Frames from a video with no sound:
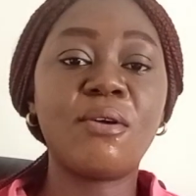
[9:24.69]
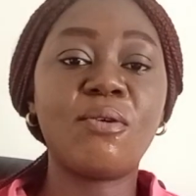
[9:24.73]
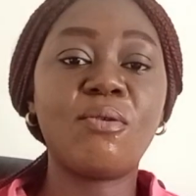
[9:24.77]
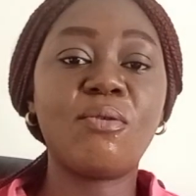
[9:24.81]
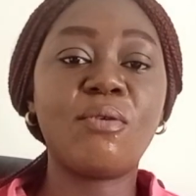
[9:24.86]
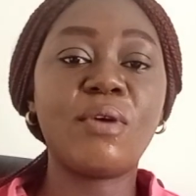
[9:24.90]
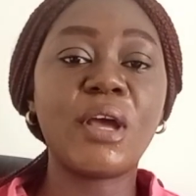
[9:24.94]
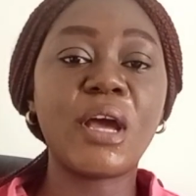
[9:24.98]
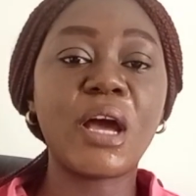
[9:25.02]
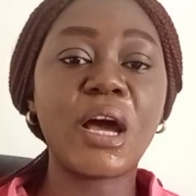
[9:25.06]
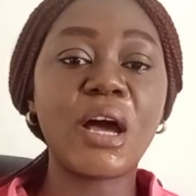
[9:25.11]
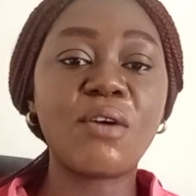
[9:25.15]

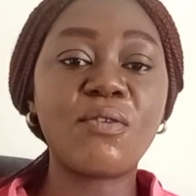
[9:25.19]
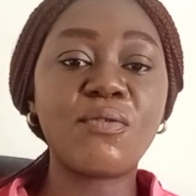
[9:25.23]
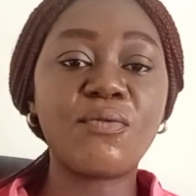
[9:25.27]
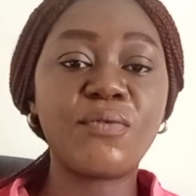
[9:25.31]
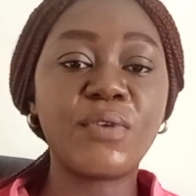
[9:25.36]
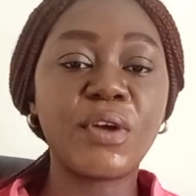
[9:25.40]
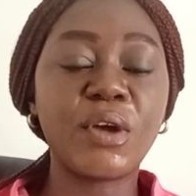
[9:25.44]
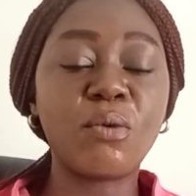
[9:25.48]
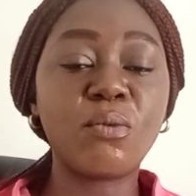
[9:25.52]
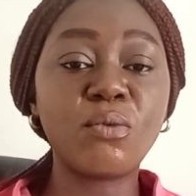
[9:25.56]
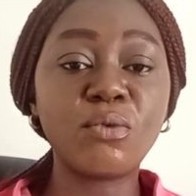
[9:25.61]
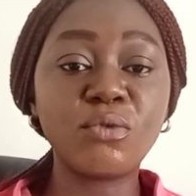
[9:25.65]
we have
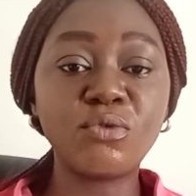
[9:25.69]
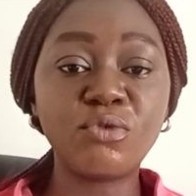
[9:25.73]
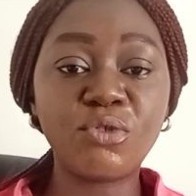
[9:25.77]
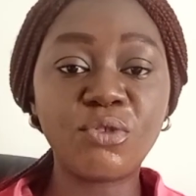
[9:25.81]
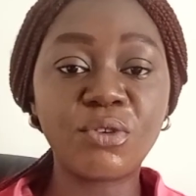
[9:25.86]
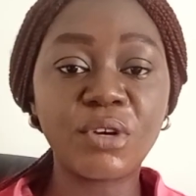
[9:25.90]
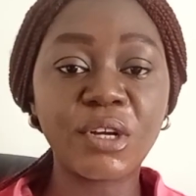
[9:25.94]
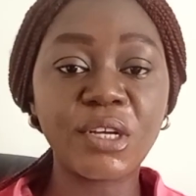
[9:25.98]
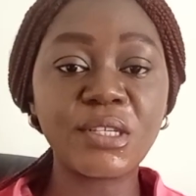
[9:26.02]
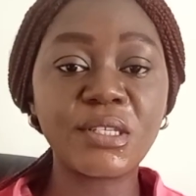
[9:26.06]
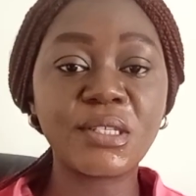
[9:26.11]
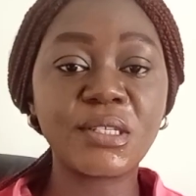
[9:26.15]
wound
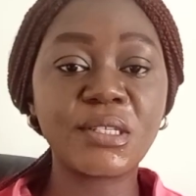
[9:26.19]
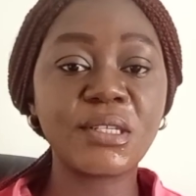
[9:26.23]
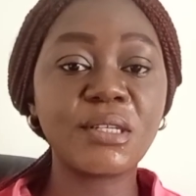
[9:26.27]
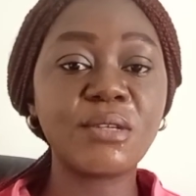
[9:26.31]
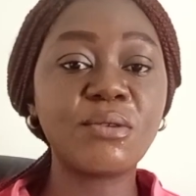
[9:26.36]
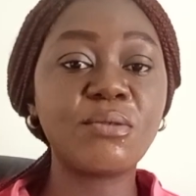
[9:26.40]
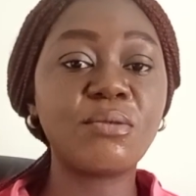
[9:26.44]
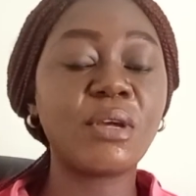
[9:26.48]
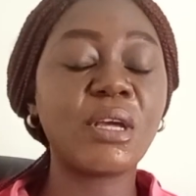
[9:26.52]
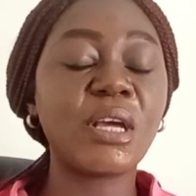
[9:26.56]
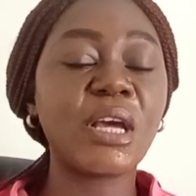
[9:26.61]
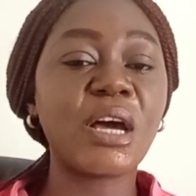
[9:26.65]

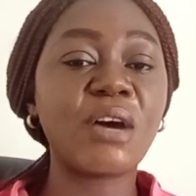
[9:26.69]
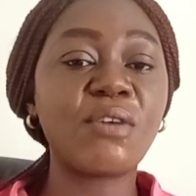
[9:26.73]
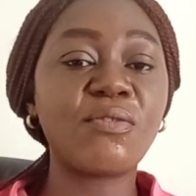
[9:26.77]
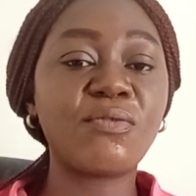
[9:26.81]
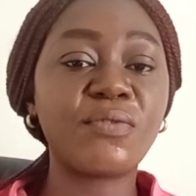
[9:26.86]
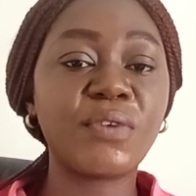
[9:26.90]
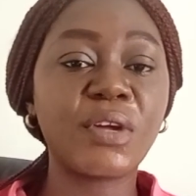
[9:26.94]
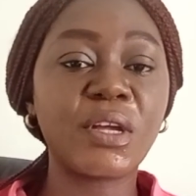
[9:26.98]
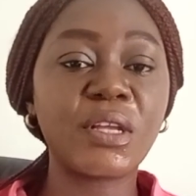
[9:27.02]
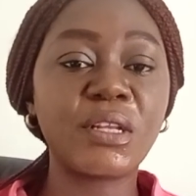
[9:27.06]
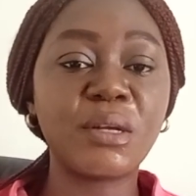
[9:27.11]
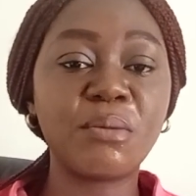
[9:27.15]
dressing, we have
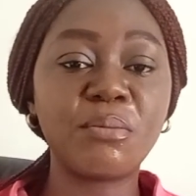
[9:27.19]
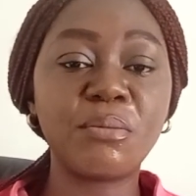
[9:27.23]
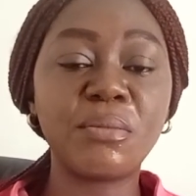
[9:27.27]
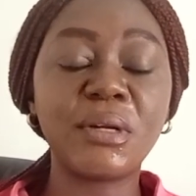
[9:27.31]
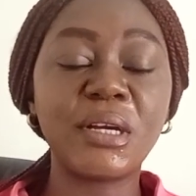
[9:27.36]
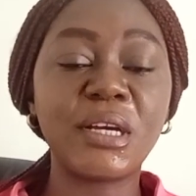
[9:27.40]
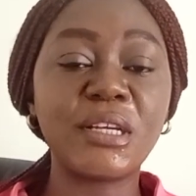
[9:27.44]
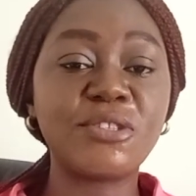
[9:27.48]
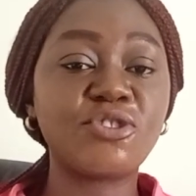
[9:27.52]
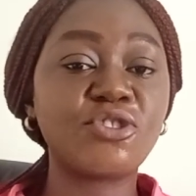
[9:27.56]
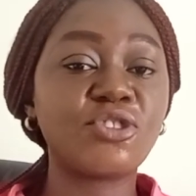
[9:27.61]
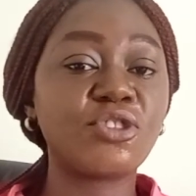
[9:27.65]

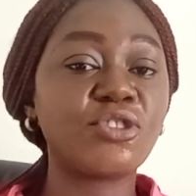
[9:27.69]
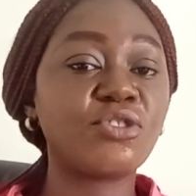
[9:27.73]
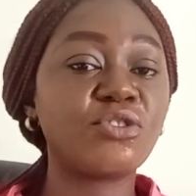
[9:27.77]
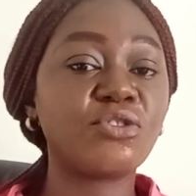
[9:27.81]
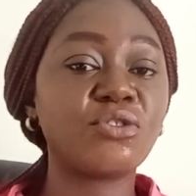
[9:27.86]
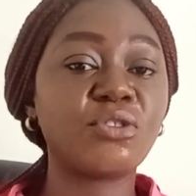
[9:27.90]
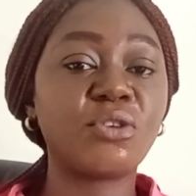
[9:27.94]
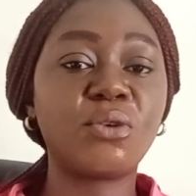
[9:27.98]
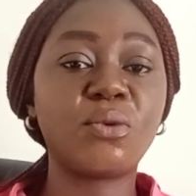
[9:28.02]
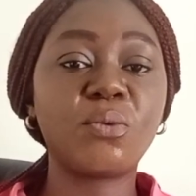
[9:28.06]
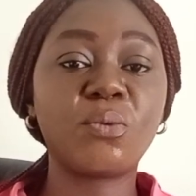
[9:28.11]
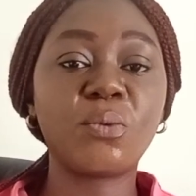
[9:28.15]

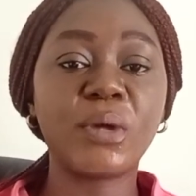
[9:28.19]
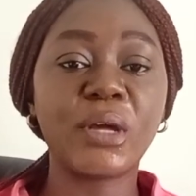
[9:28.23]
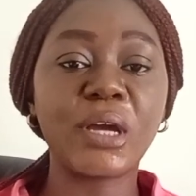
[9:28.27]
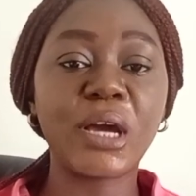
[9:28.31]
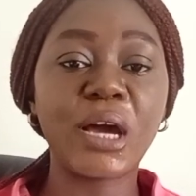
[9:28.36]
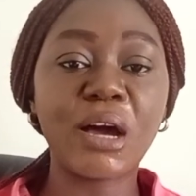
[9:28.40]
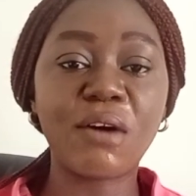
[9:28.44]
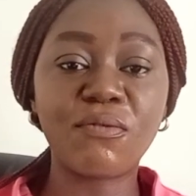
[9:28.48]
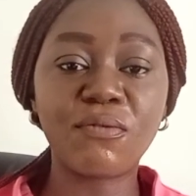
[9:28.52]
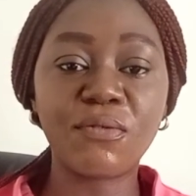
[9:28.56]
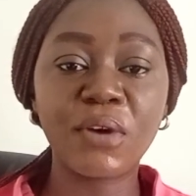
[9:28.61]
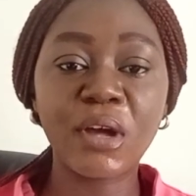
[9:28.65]
nebulization, we
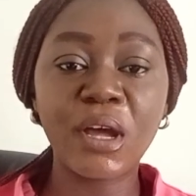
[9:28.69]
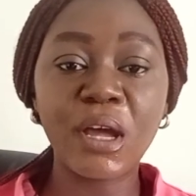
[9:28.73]
have